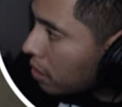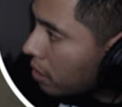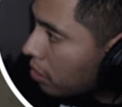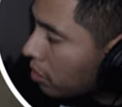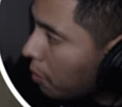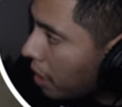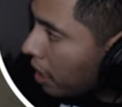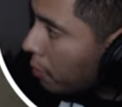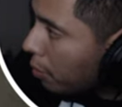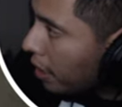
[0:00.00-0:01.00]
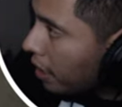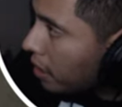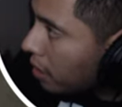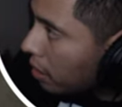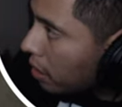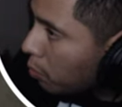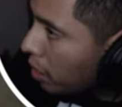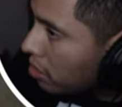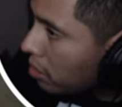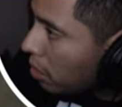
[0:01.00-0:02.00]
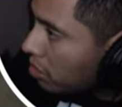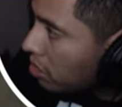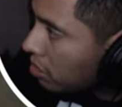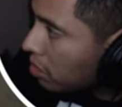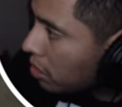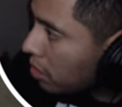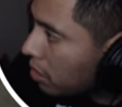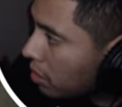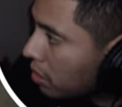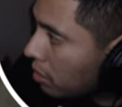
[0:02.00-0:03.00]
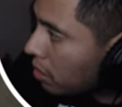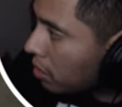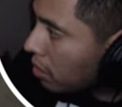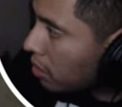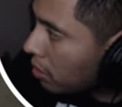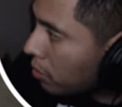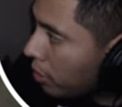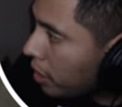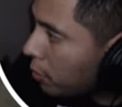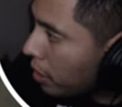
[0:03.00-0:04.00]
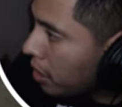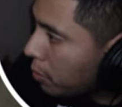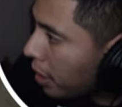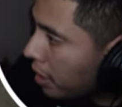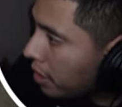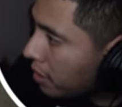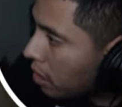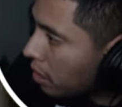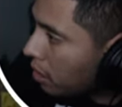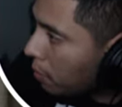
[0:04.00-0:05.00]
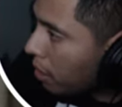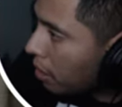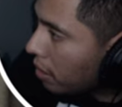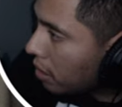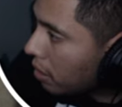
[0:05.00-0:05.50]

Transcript: He's coming back camera 8. I'm ready to close this. Ready, ready, ready. Come on.